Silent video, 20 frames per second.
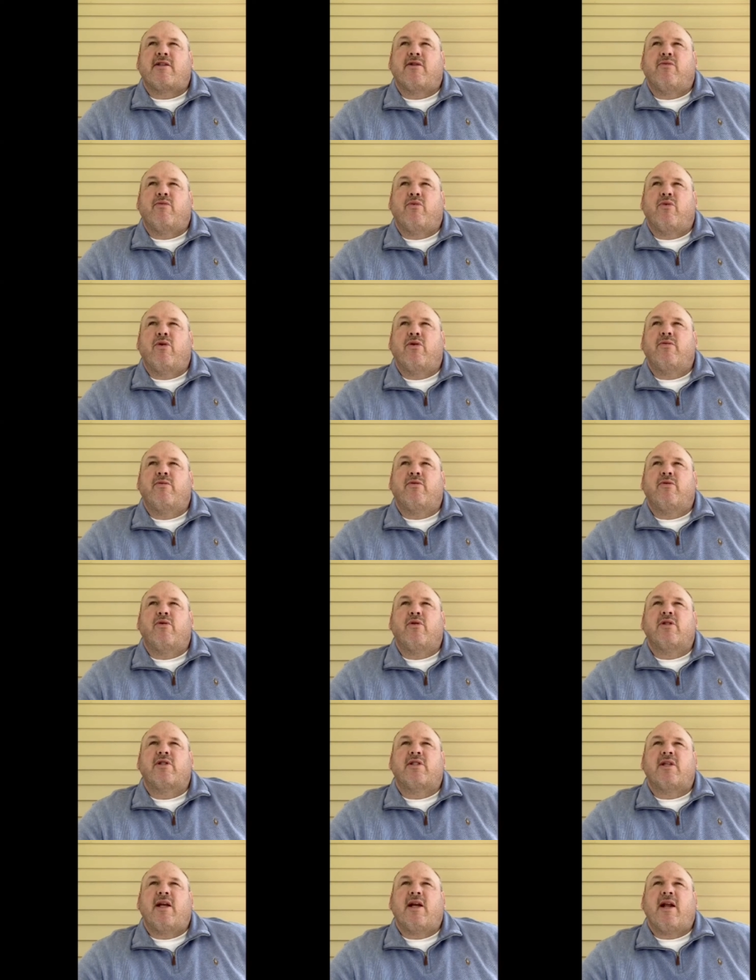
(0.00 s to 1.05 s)
And we'll, we'll
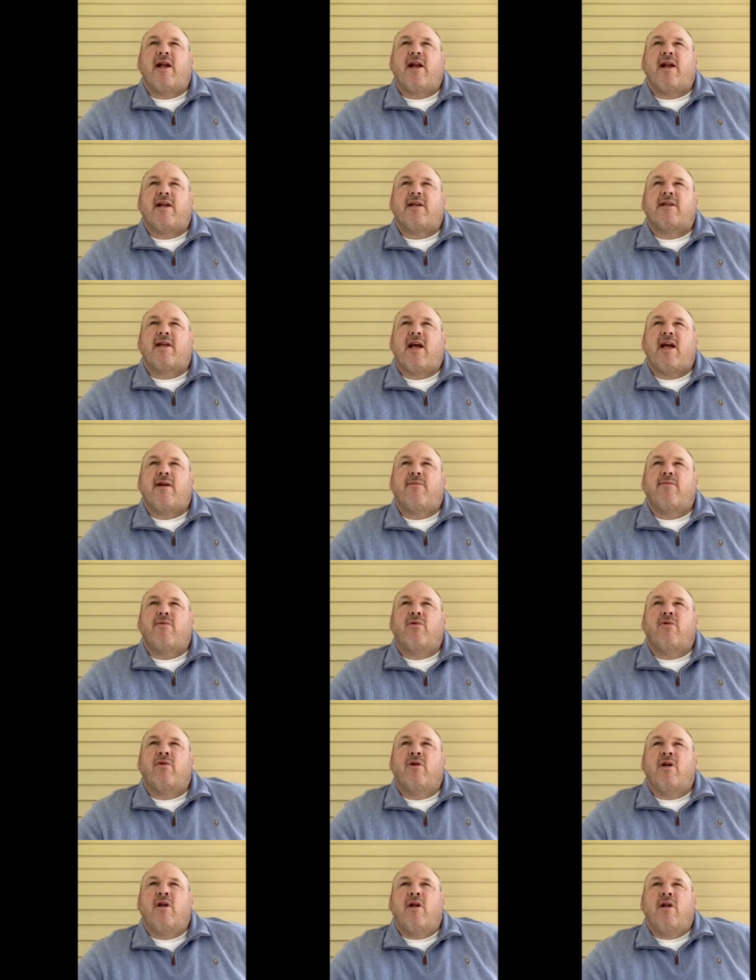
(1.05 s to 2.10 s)
sit at a table,
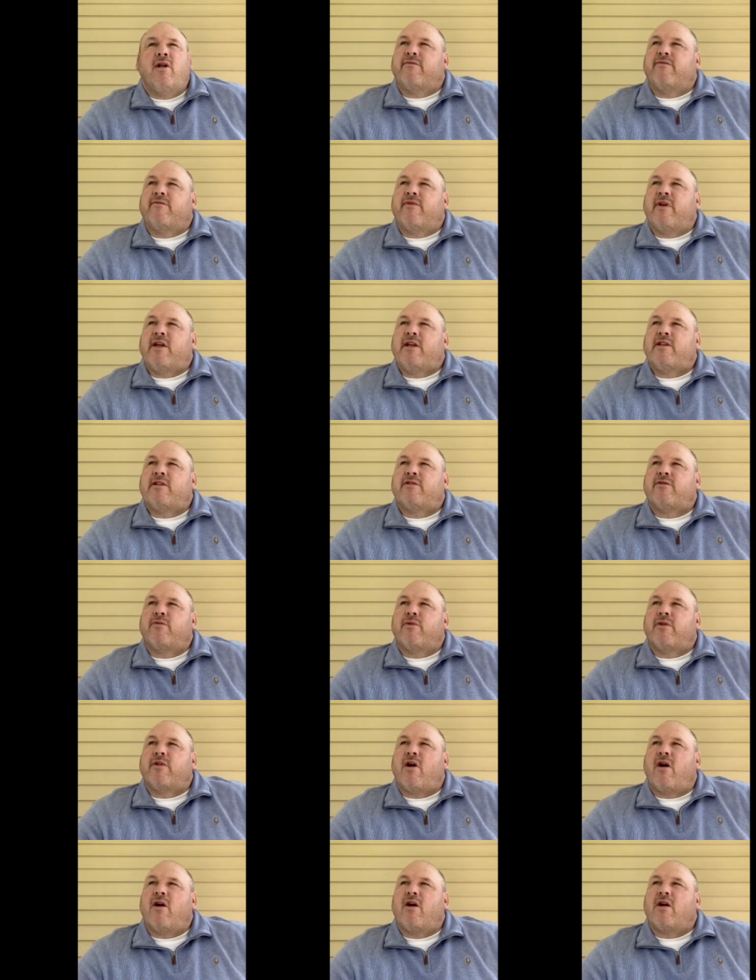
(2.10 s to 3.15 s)
feast with
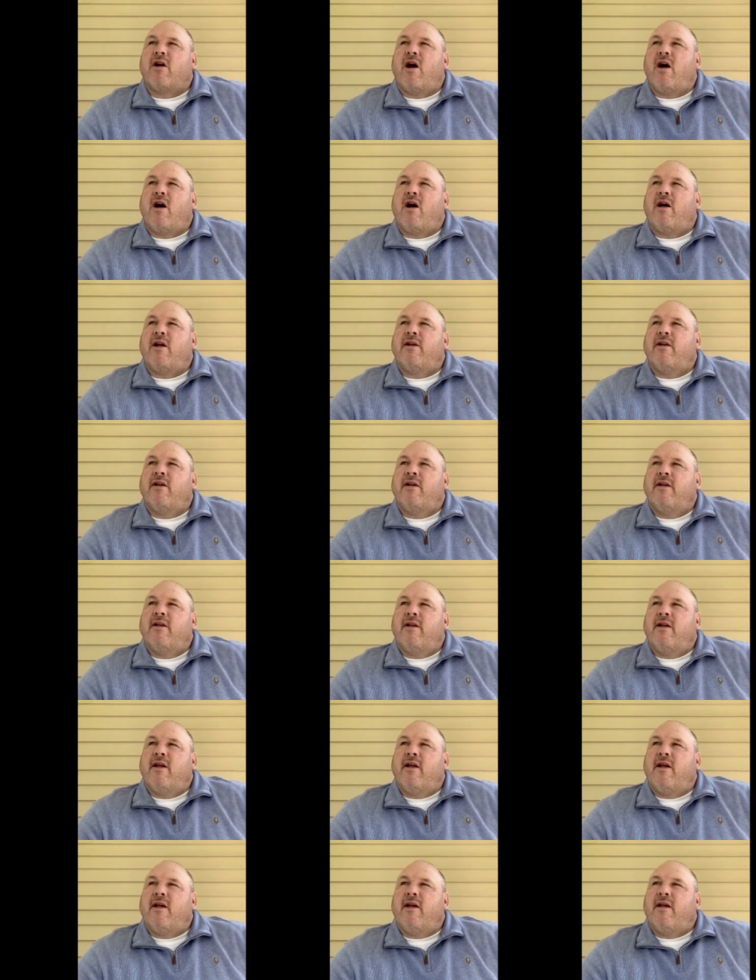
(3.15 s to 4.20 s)
our God
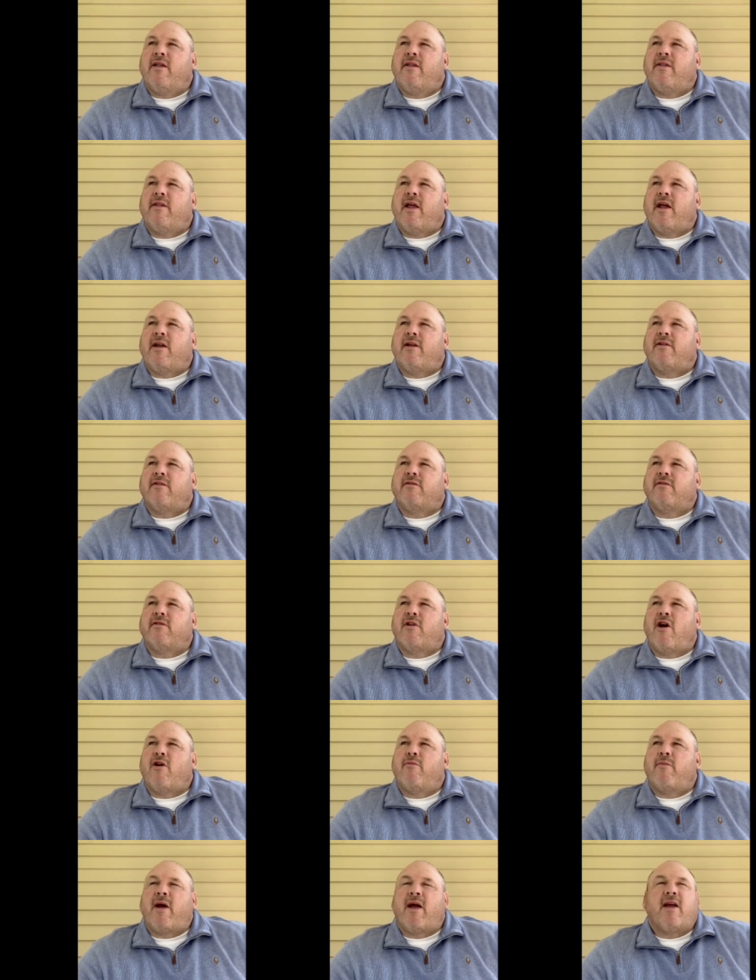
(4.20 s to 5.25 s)
that
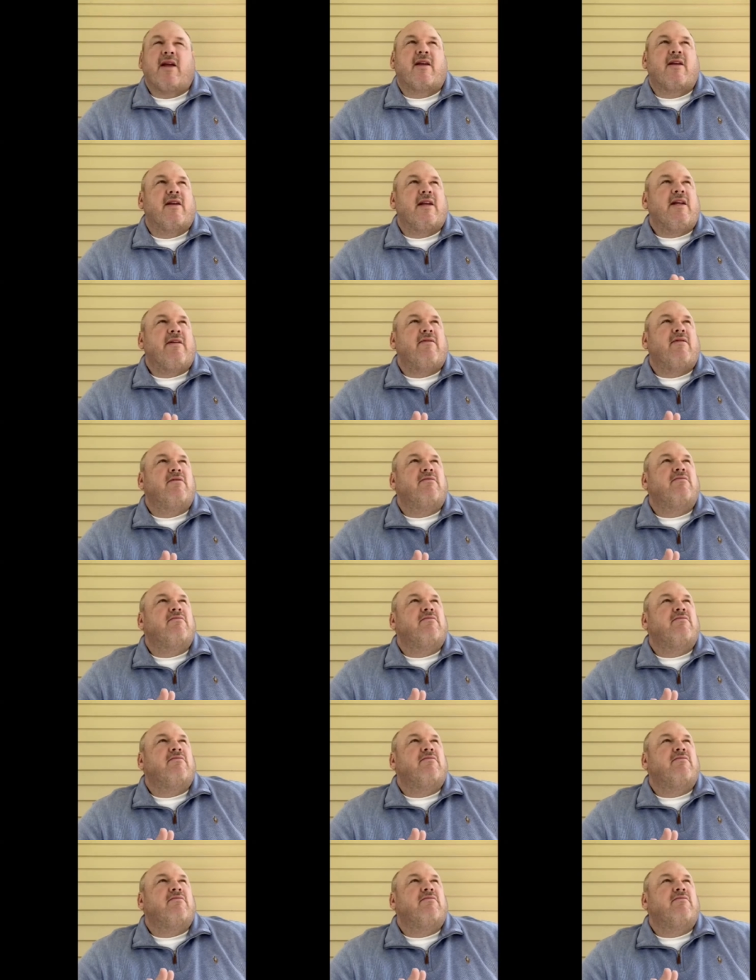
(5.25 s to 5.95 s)
no man could even